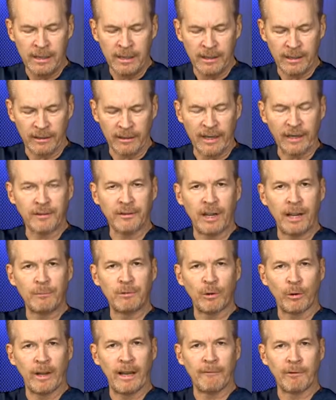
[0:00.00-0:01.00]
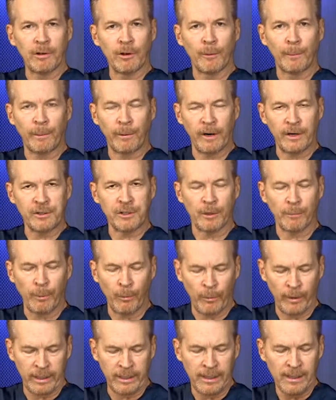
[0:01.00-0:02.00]
A lot of times it'll have a little pressure
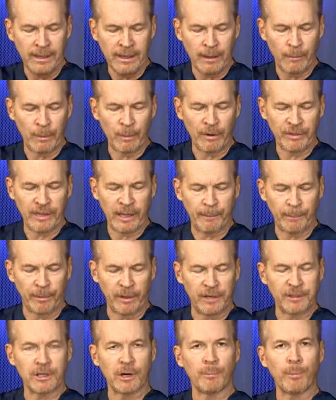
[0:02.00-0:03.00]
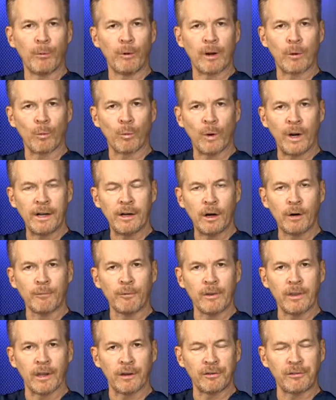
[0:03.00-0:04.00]
point. We want that pressure point right
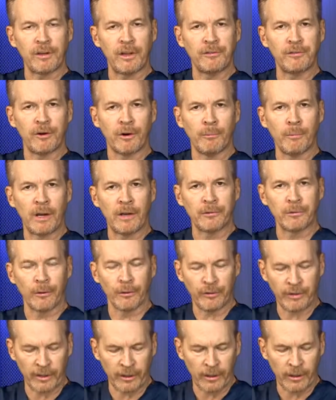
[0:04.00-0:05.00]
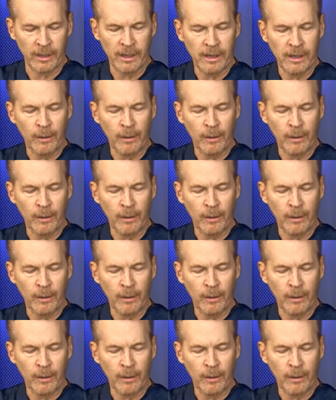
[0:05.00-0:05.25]
over the extensor muscles here.